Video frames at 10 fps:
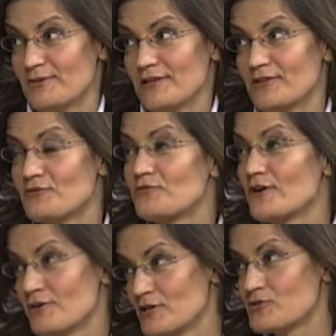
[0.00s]
Well, that's
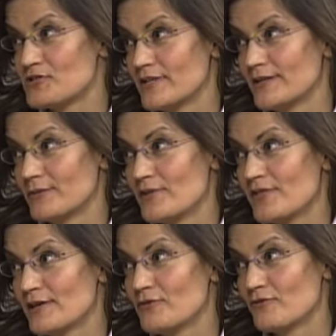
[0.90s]
very interesting, and we
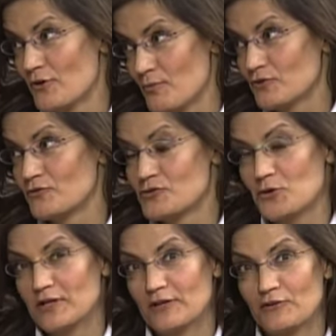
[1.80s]
thank you very much for
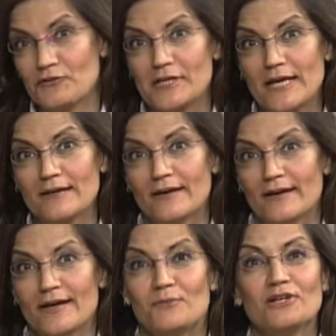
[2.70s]
joining us today.
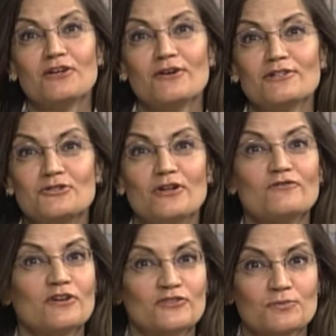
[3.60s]
And we encourage all
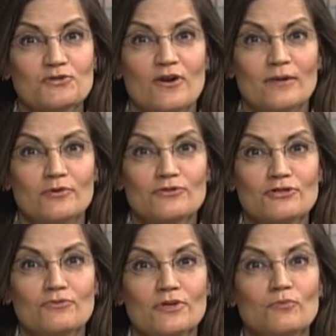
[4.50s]
of our subscribers
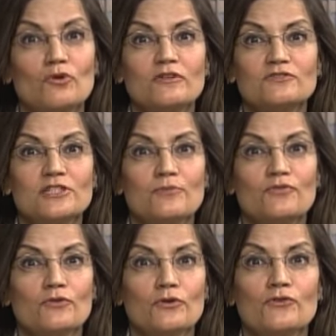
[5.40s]
to read more of Jim's
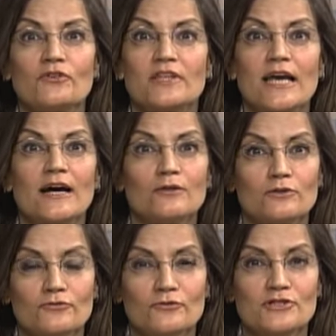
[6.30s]
views on the
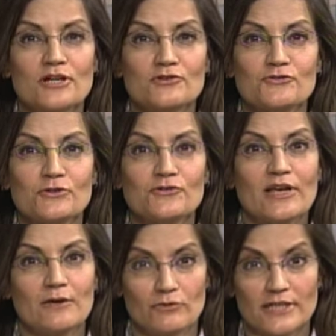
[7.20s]
outlook for industrials
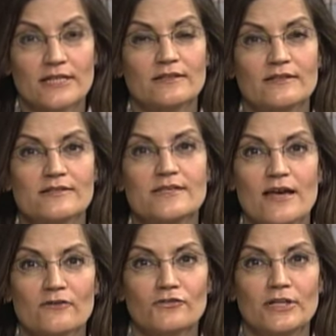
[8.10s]
and related
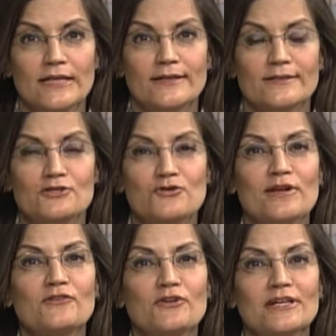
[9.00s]
ETFs in a
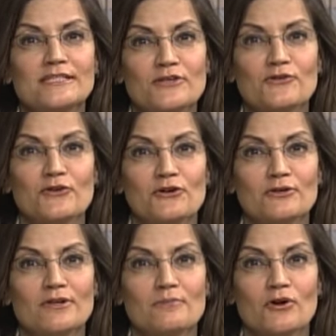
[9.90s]
Trends and Ideas
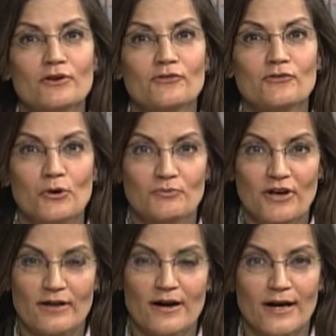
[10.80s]
article on
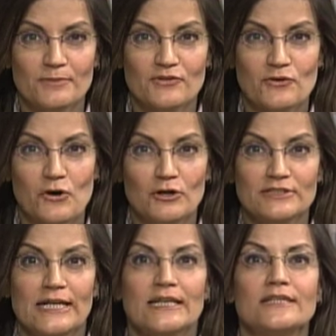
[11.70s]
MarketScope.com. It's called
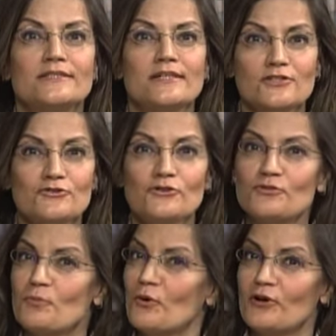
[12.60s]

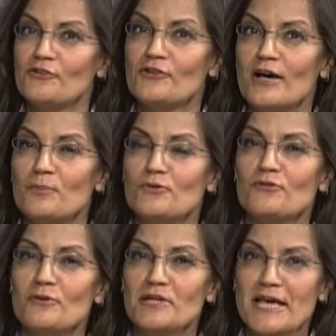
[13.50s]
Industrials Poised to
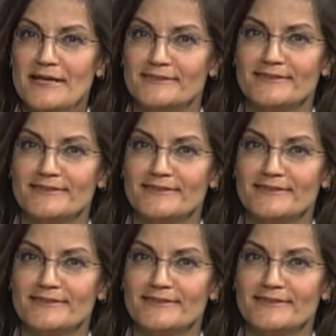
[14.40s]
Outperform Again.